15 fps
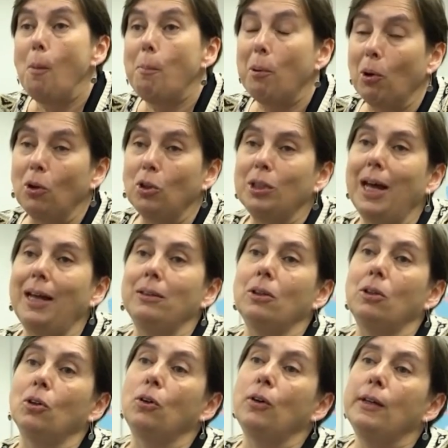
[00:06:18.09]

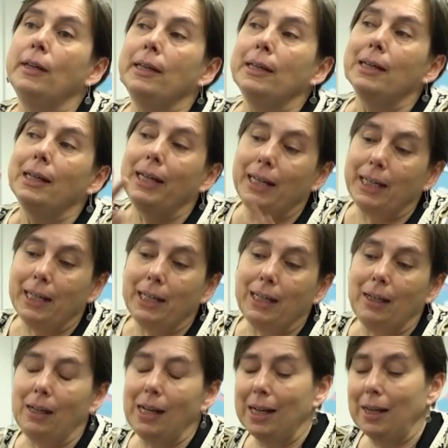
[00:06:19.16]
Therefore, the
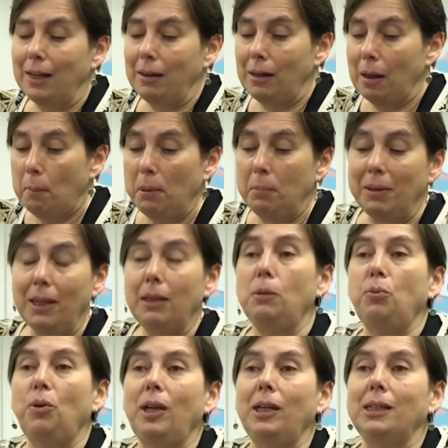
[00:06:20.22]
first difference
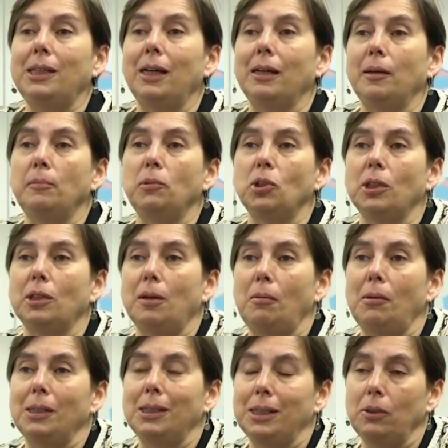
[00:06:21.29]
that we have
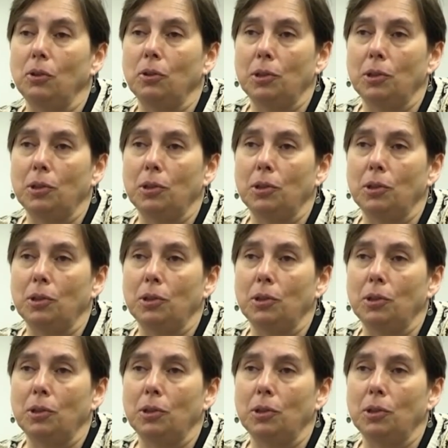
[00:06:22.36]
established